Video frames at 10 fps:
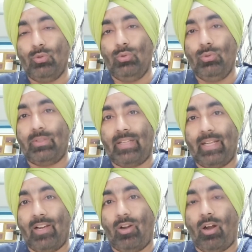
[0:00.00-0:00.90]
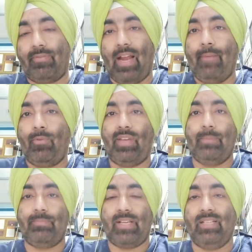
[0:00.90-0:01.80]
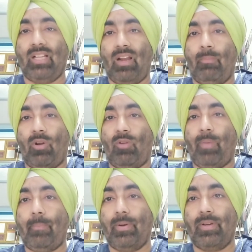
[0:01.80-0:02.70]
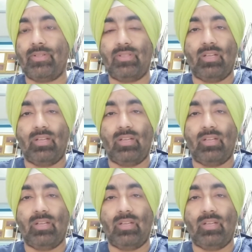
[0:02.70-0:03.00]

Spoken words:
to take a lot of time to keep checking the number of papers,